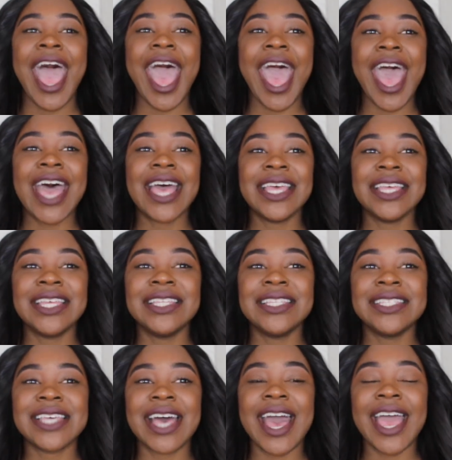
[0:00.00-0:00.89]

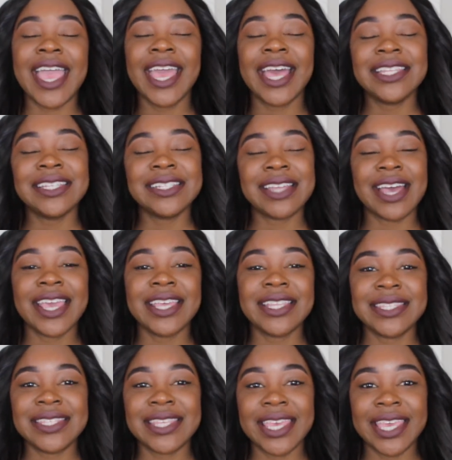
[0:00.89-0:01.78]
And I had an
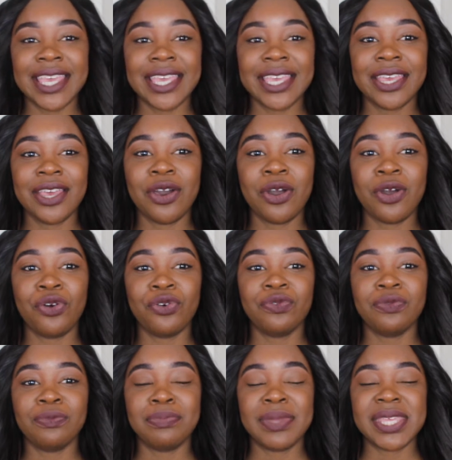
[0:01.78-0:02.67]
idea
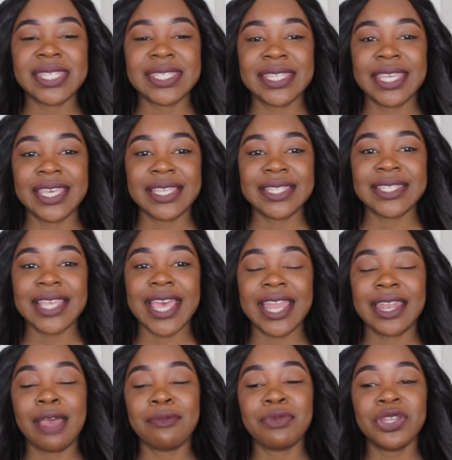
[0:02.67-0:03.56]
of business,
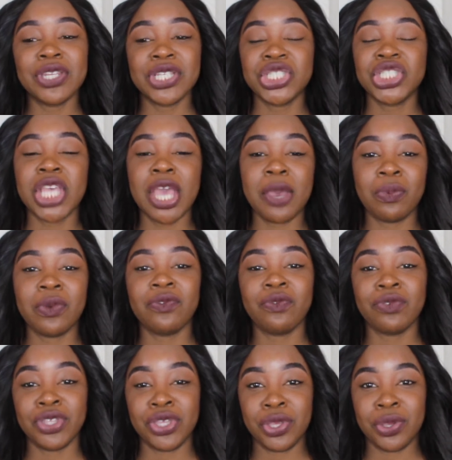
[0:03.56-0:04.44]
and I'm going to share
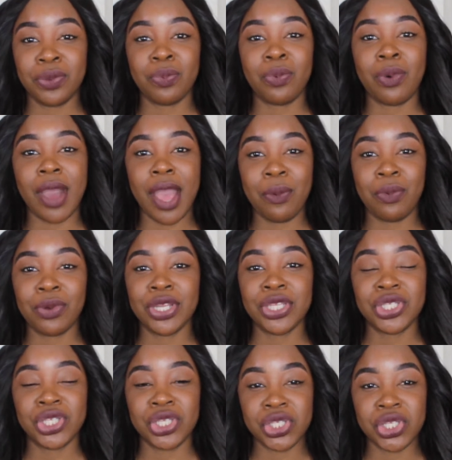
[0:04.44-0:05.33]
with you what I
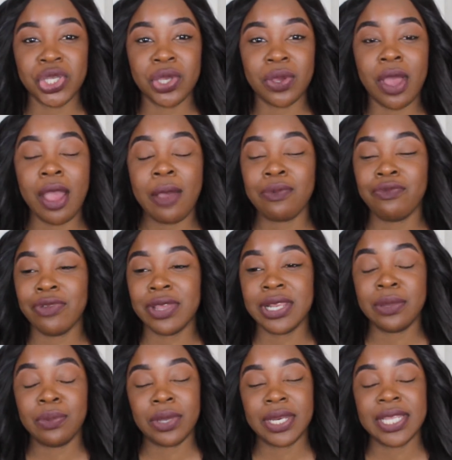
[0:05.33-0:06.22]
wanted to do. I
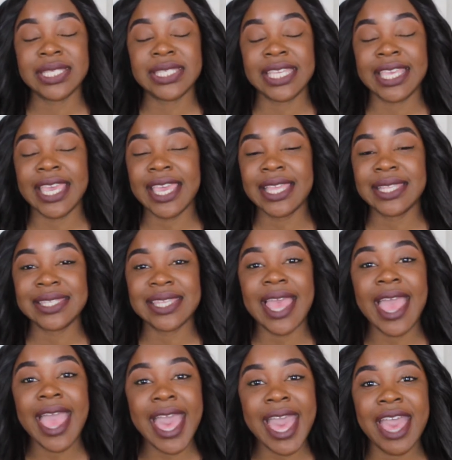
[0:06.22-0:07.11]
really wanted to get
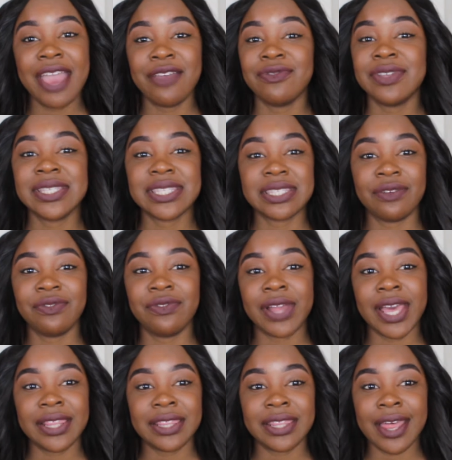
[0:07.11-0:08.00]
into hair and stuff
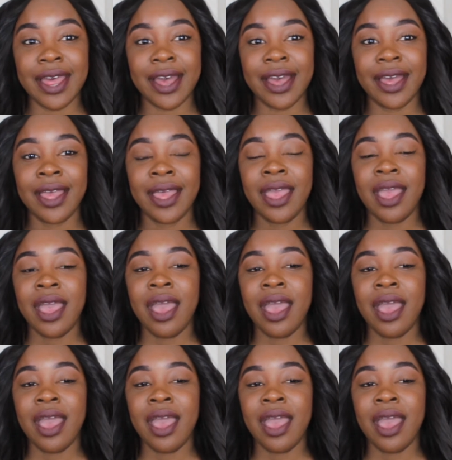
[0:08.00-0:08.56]
like that.